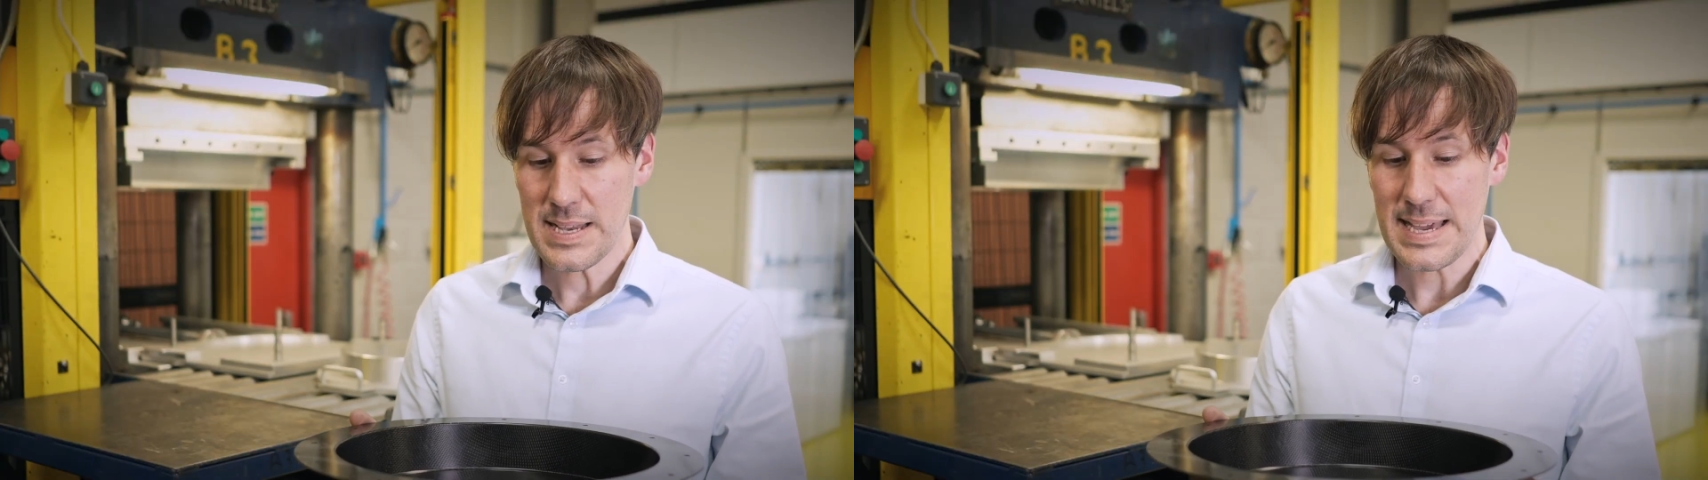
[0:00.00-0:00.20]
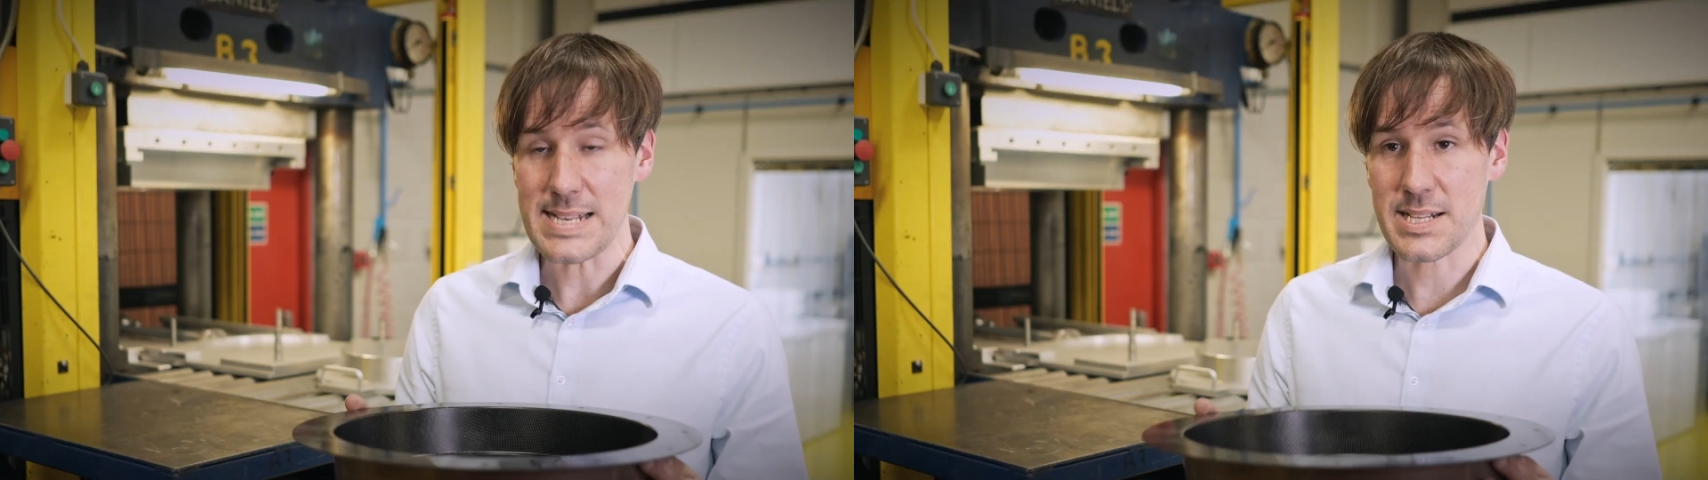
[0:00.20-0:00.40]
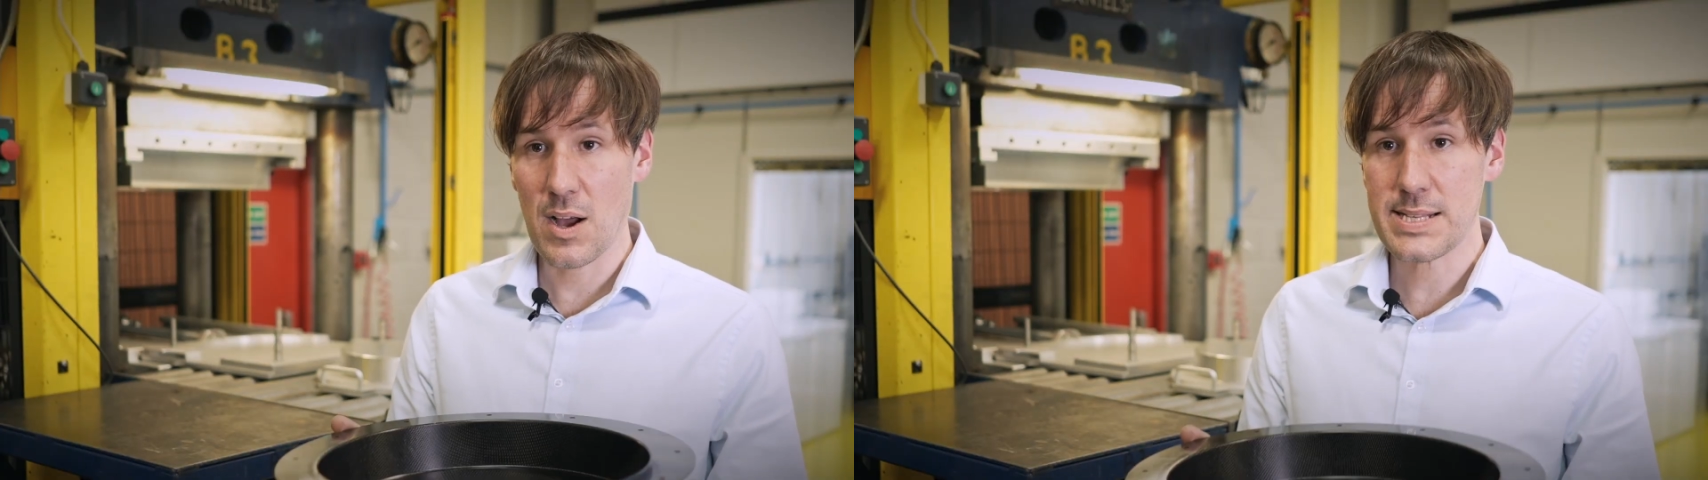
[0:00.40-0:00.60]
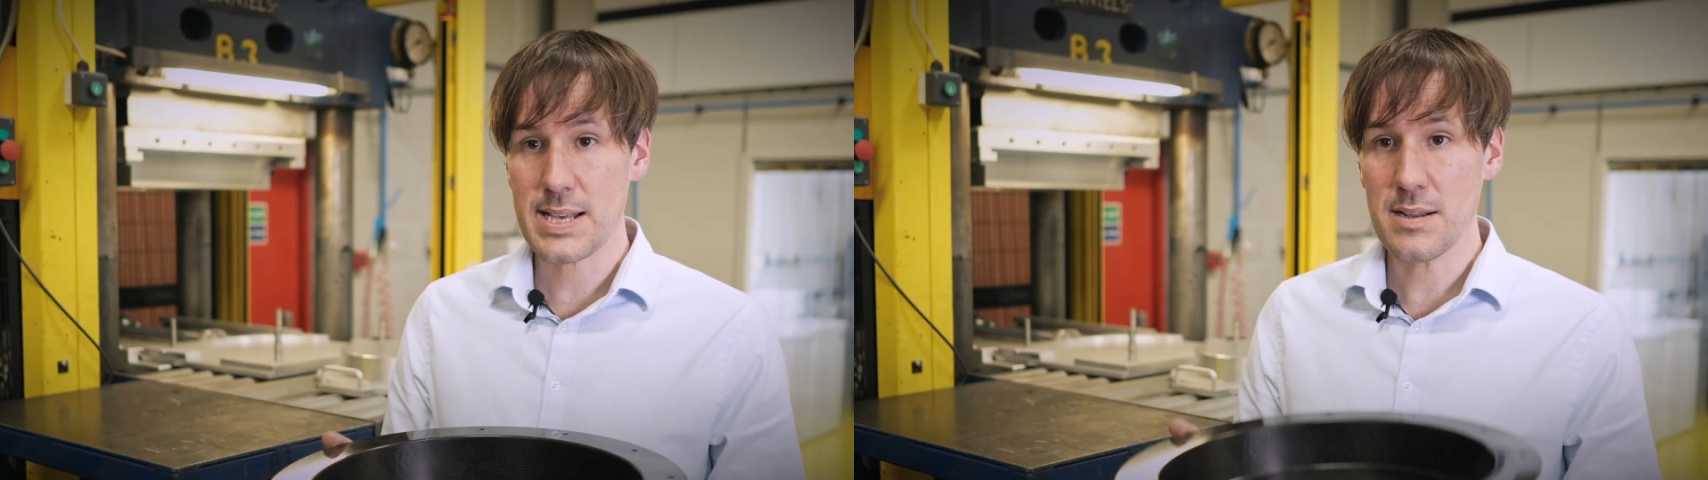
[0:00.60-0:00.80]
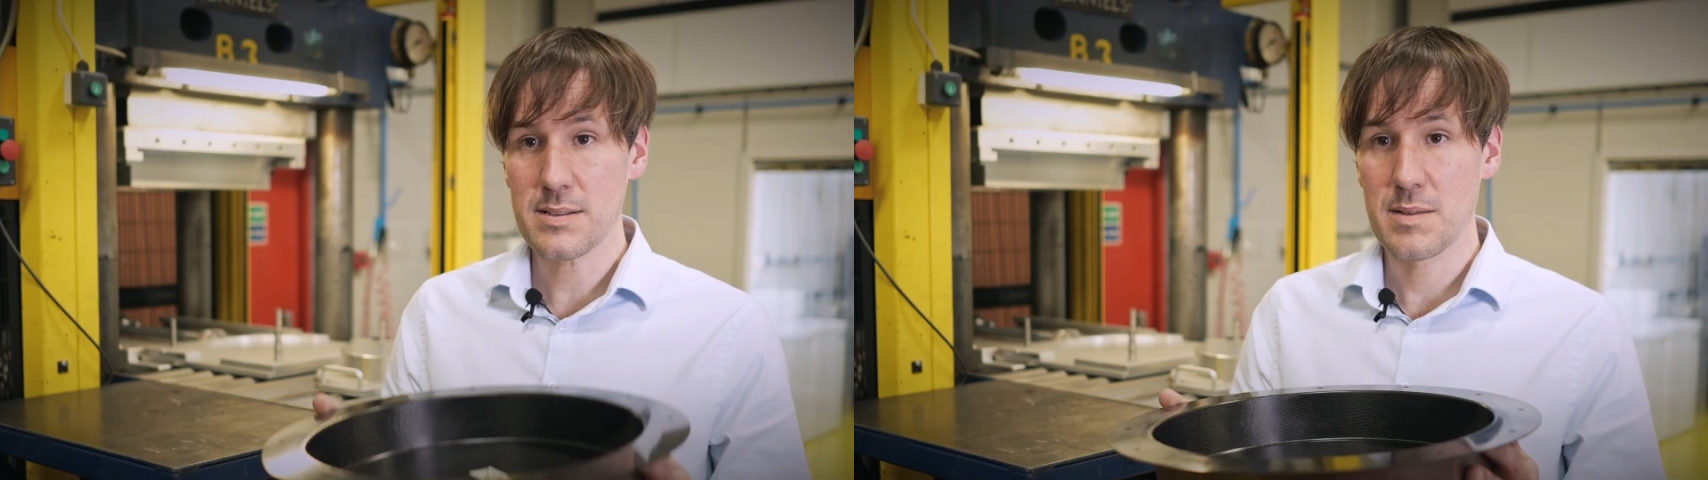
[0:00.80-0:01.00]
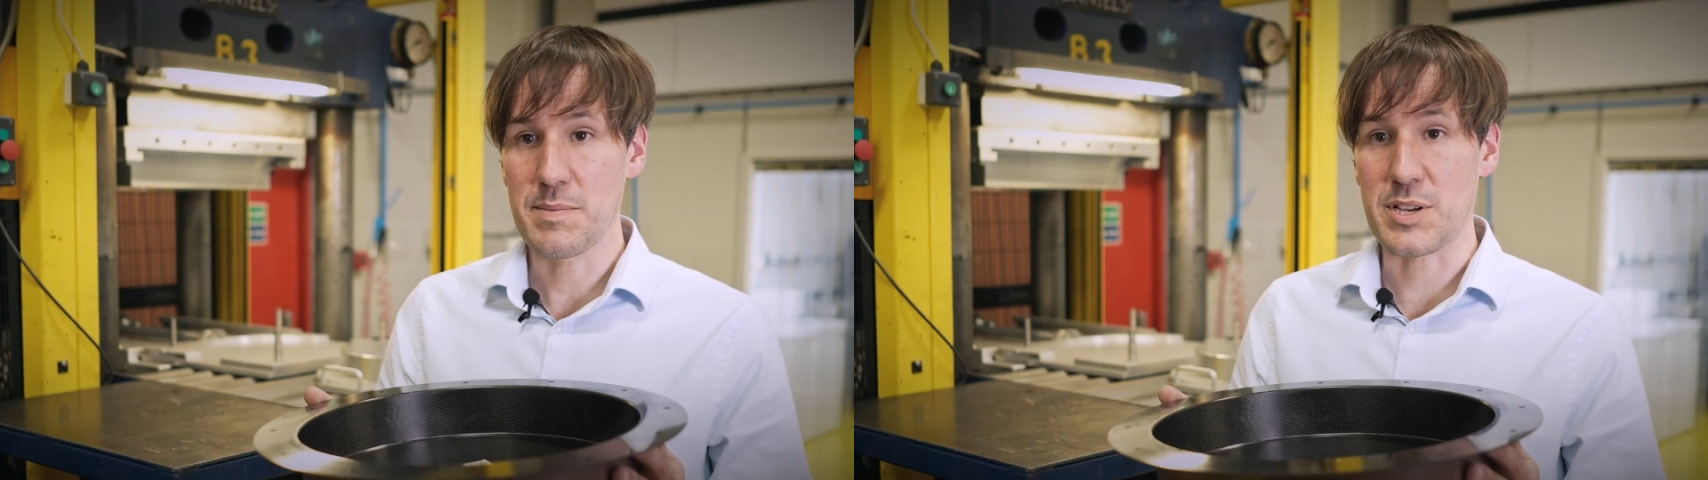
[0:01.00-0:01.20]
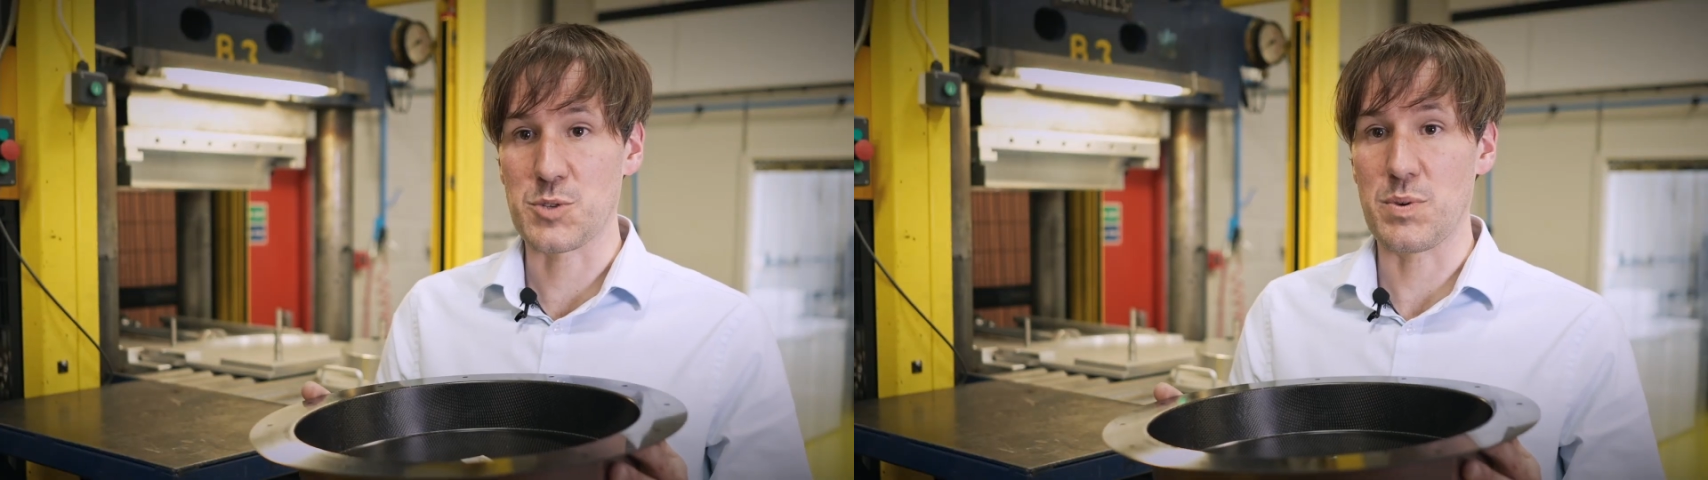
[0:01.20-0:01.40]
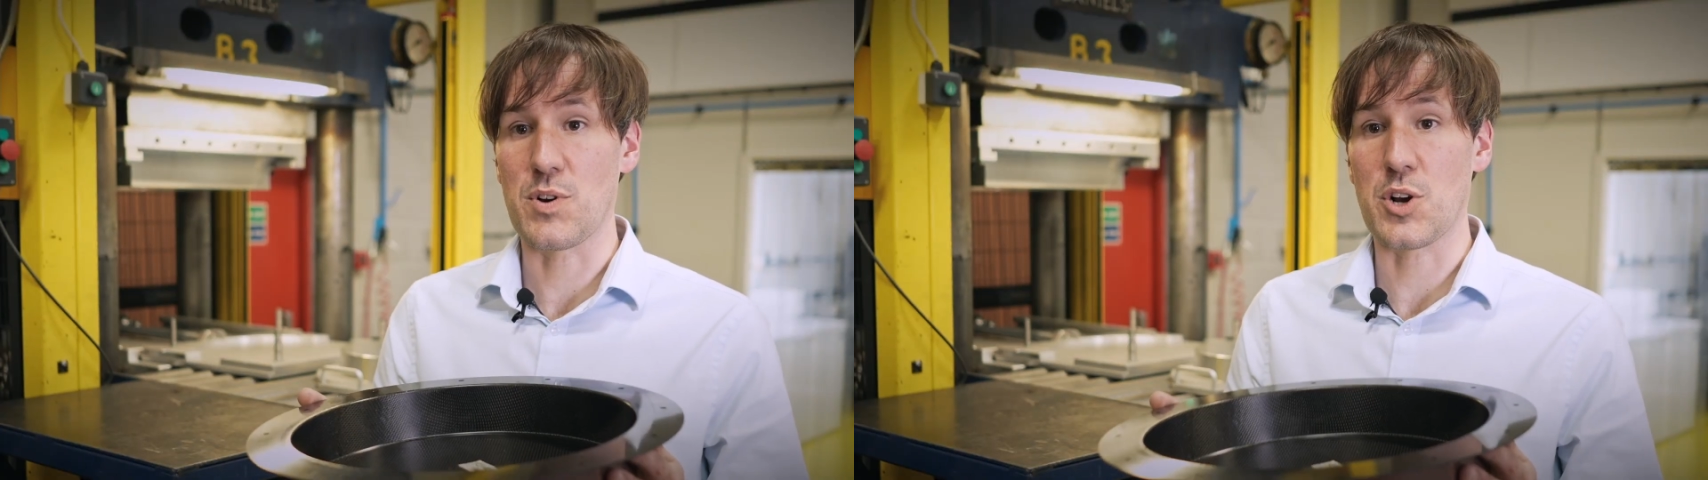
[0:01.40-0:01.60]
it's lighter because we've got